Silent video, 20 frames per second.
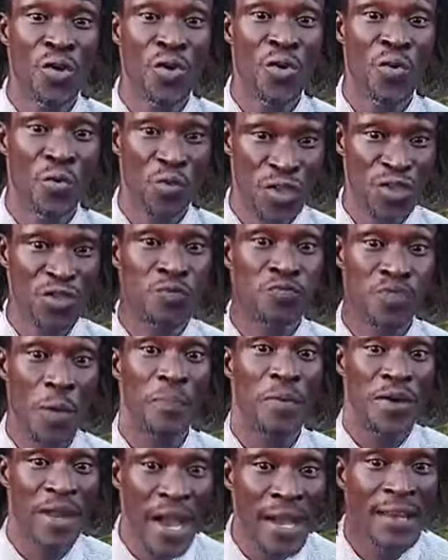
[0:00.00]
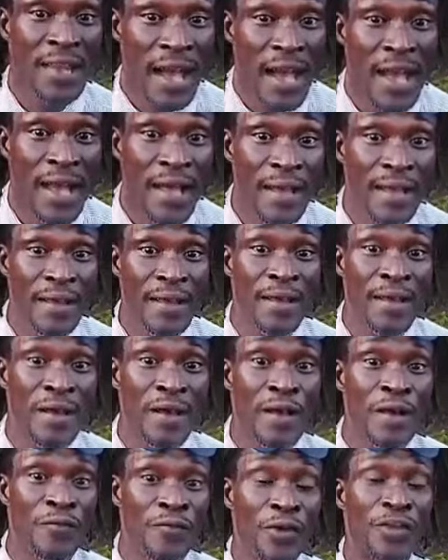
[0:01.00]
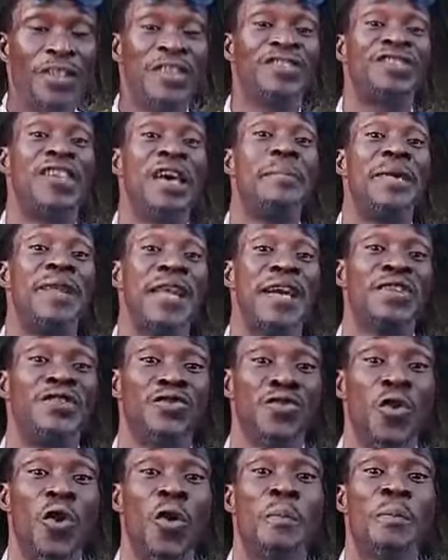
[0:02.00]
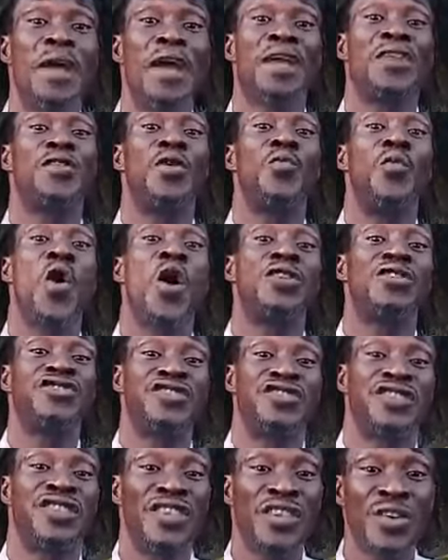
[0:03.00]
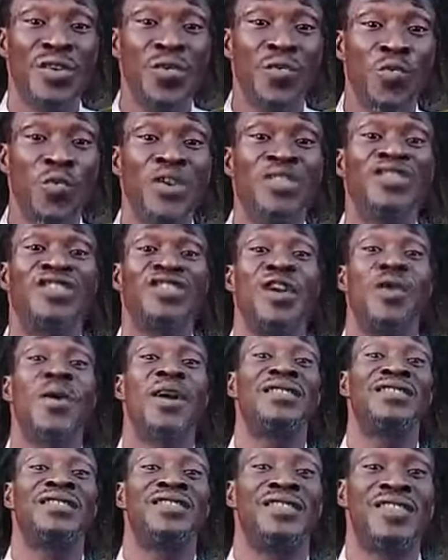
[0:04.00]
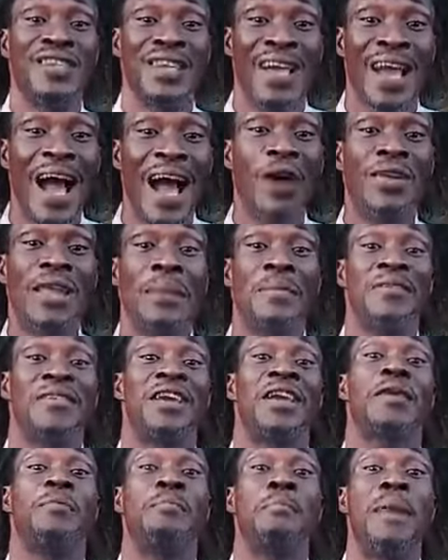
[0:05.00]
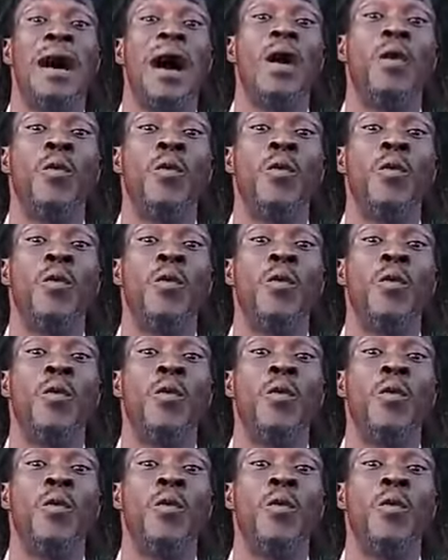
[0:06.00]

with propaganda for disseminate or make the world see what they want to see, how the American man